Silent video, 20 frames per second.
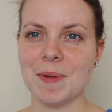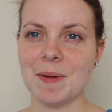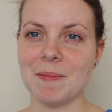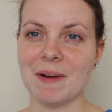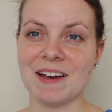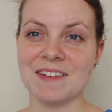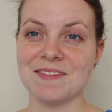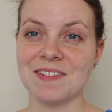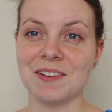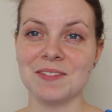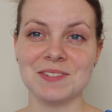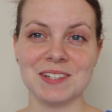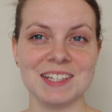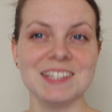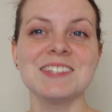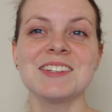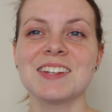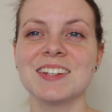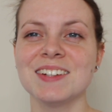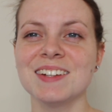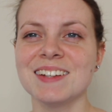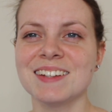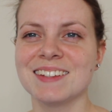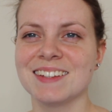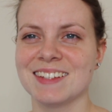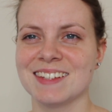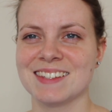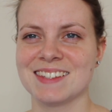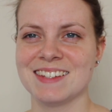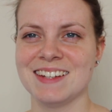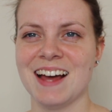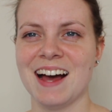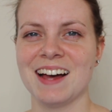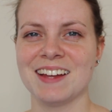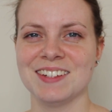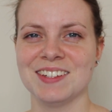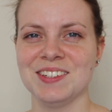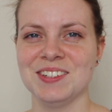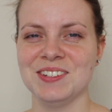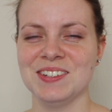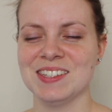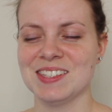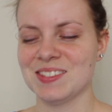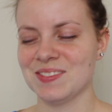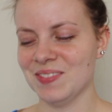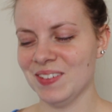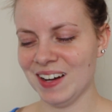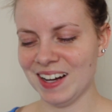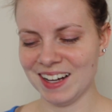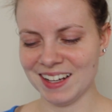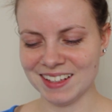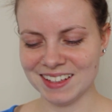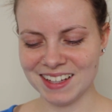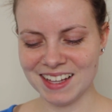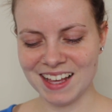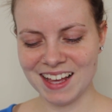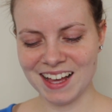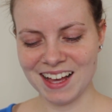My foundation is not new as well.